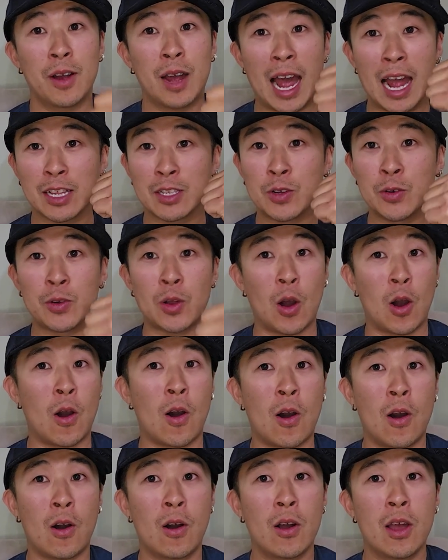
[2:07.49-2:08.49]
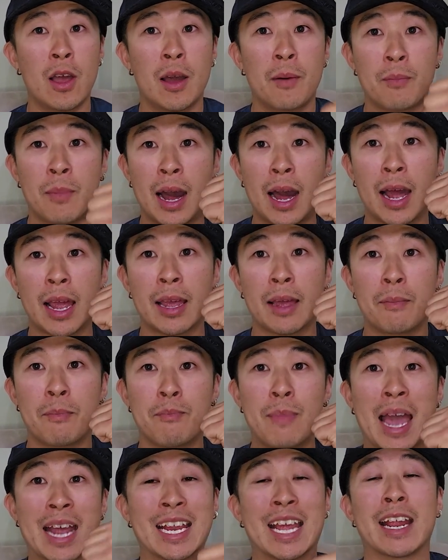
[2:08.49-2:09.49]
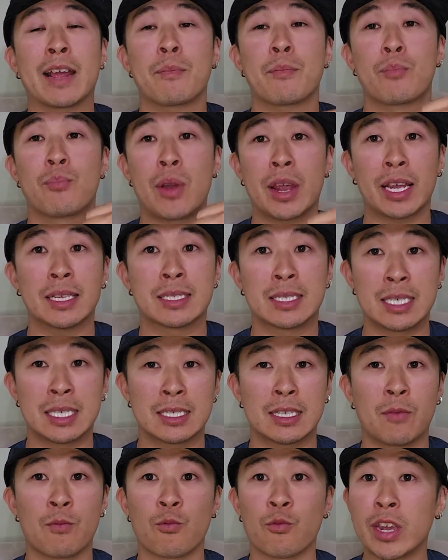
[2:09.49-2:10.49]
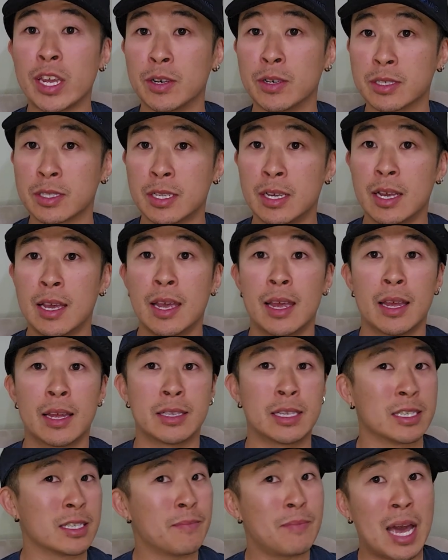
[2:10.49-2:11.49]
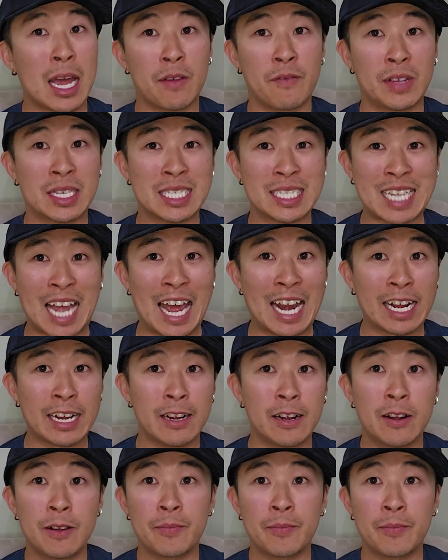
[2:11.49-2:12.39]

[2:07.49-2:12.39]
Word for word: I tune all my magnetic braking system reels. Doesn't matter if it's static